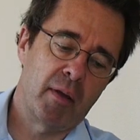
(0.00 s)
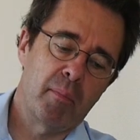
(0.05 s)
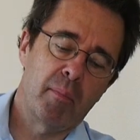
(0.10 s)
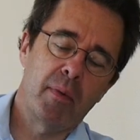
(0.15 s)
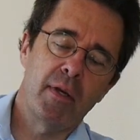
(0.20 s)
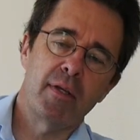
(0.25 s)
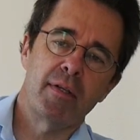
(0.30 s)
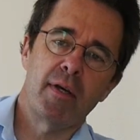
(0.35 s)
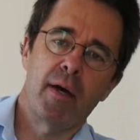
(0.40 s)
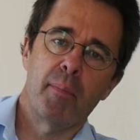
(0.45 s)

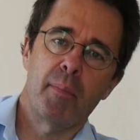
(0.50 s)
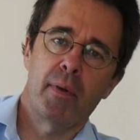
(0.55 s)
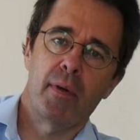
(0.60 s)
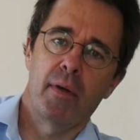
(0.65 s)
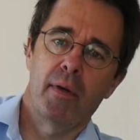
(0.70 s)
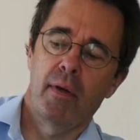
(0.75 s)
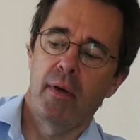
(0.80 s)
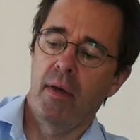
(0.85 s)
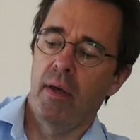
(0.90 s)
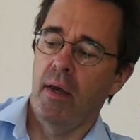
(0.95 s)
Meetup,
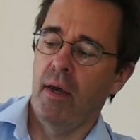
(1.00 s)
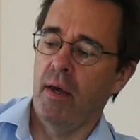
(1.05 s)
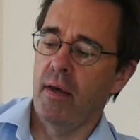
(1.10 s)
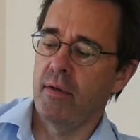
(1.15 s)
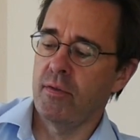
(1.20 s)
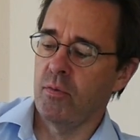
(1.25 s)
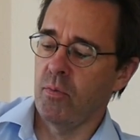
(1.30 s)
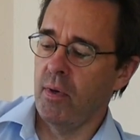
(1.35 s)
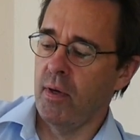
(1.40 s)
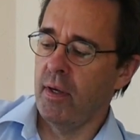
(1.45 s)

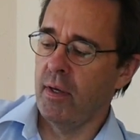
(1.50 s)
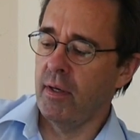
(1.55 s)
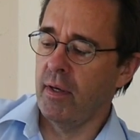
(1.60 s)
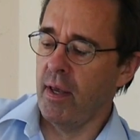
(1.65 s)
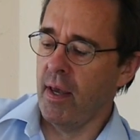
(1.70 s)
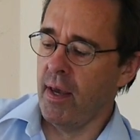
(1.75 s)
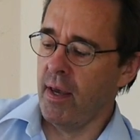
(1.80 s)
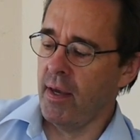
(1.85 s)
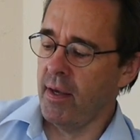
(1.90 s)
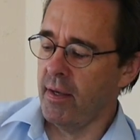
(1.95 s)
as
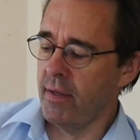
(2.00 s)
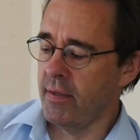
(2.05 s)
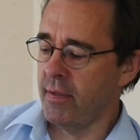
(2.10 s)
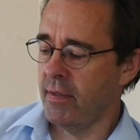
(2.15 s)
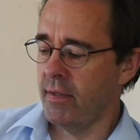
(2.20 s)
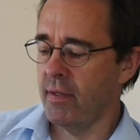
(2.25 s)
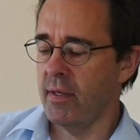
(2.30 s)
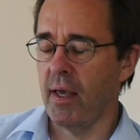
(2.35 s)
well as the